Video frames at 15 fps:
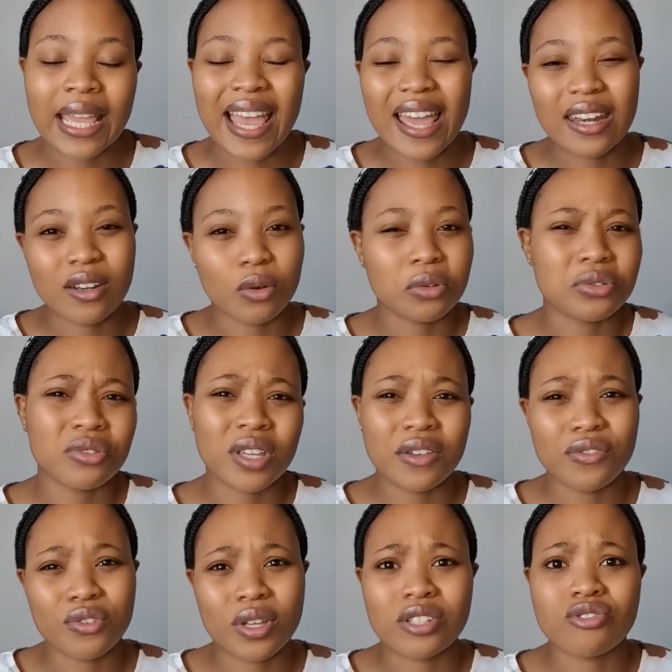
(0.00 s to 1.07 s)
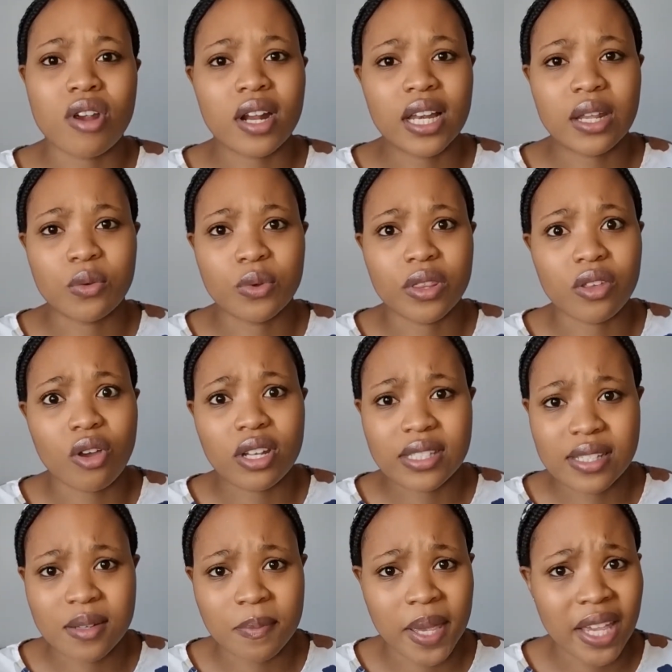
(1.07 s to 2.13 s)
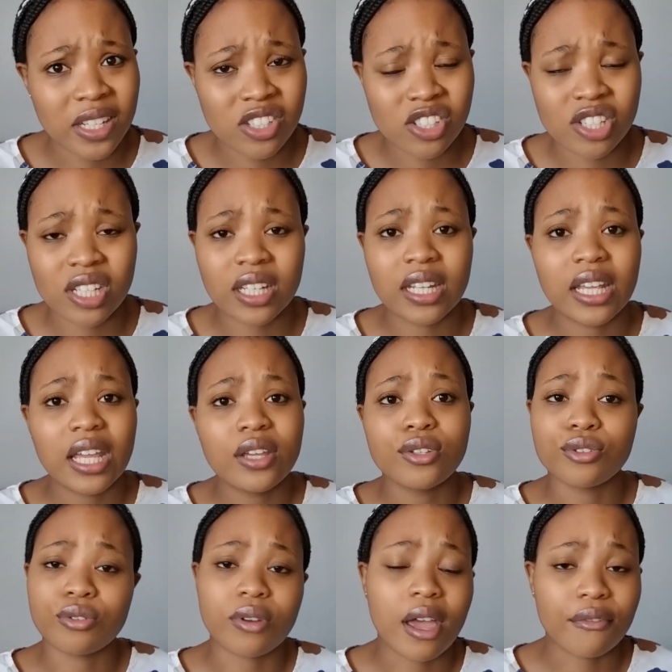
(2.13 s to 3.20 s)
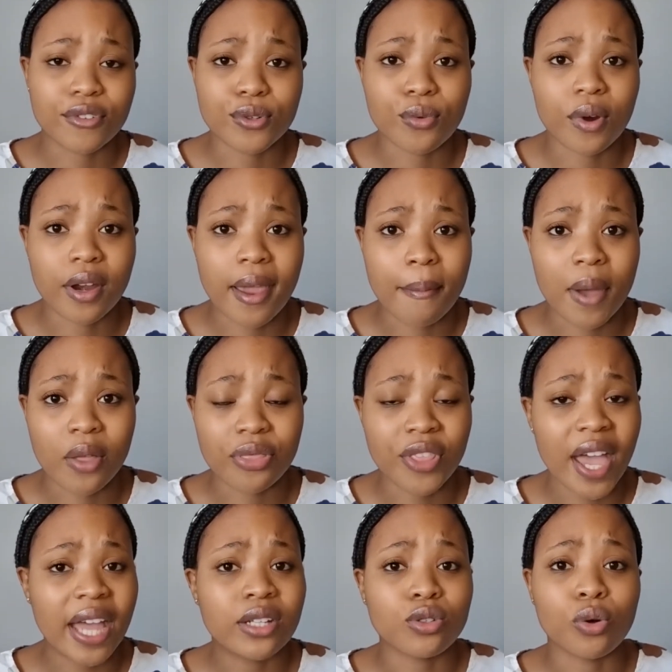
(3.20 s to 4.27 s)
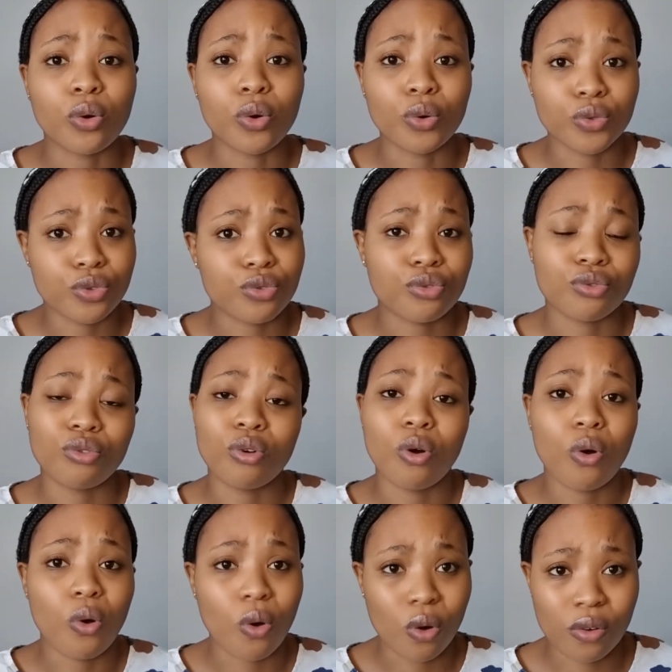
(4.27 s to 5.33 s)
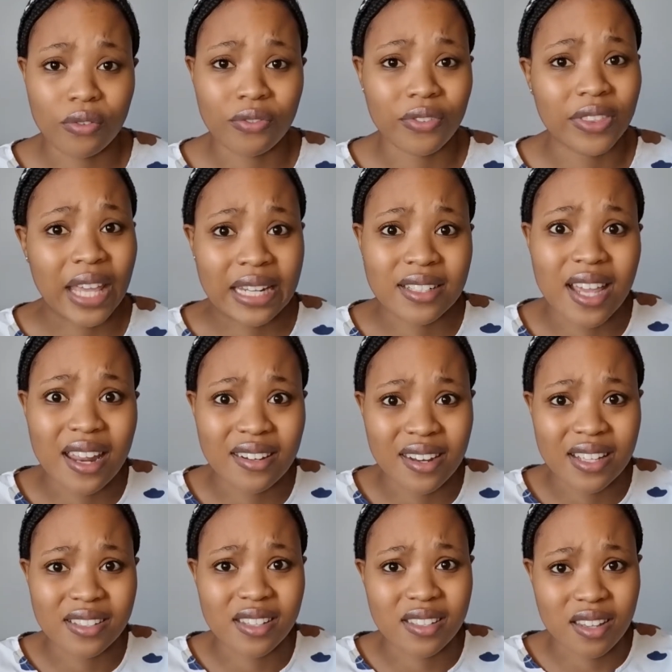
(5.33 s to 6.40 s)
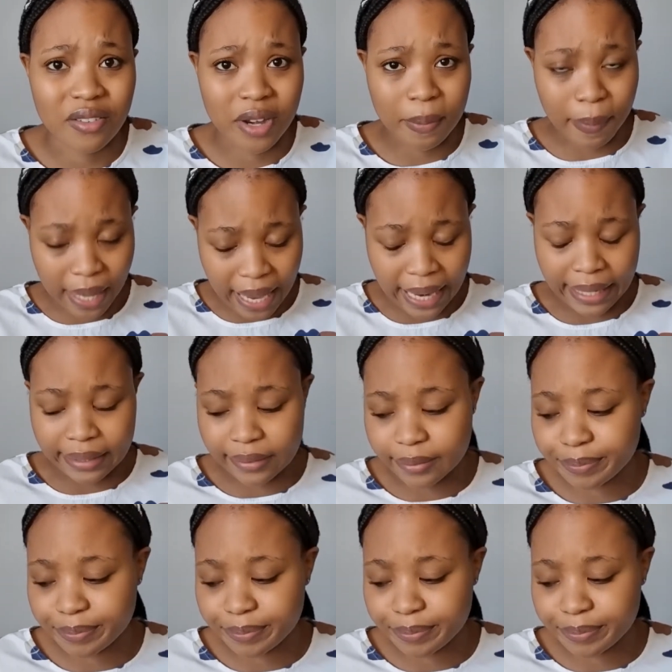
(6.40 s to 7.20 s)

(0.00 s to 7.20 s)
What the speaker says: And also, if you are struggling with constipation, you don't have to worry about that or go through all of that unnecessary pain.